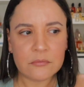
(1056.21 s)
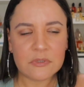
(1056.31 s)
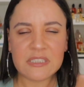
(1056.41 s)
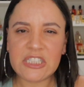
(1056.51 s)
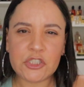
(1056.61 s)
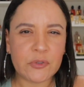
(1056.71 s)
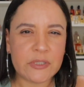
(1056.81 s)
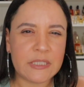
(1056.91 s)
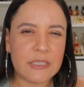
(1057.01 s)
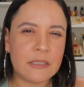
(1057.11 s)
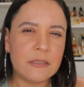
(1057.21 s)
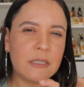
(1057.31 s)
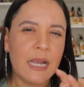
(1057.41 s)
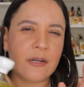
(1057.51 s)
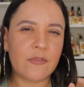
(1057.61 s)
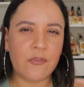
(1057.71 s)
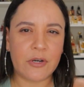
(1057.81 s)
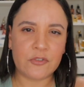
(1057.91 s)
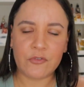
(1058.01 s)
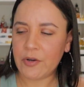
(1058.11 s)
citrusy kind of
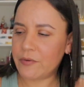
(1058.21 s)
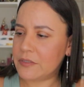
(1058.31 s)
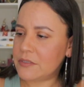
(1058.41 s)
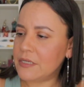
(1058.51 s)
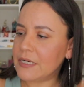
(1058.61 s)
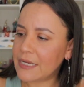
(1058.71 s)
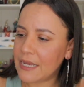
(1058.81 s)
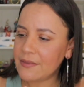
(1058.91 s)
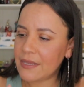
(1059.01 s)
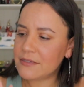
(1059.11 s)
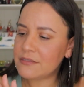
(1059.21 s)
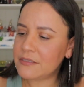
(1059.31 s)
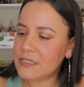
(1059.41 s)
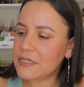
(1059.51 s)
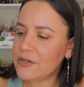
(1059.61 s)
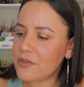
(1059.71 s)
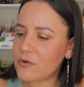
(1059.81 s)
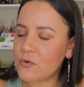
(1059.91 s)
fresh fragrance and again that is Atelier des